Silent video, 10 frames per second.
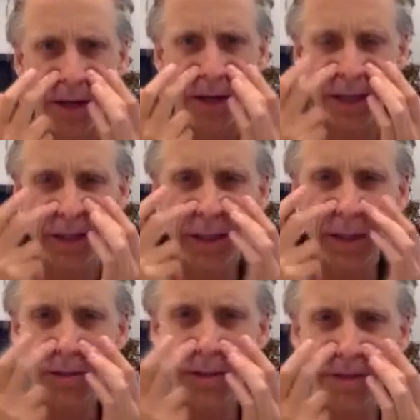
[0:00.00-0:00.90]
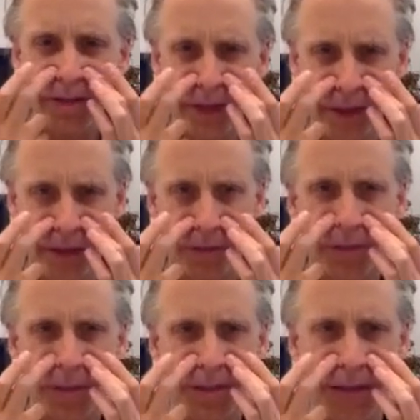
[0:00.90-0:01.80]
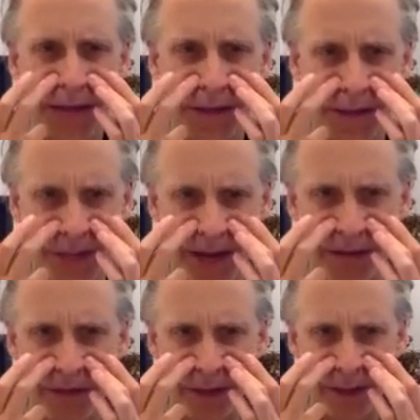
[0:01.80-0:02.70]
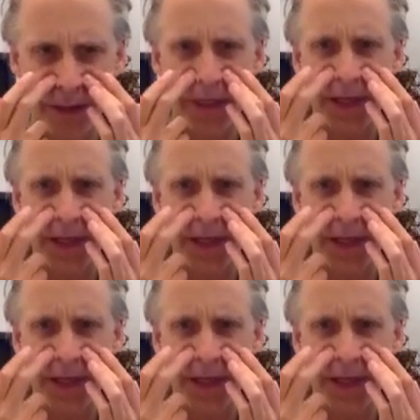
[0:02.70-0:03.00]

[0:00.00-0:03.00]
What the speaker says: There's like a little divot here. It's the sinus cavity.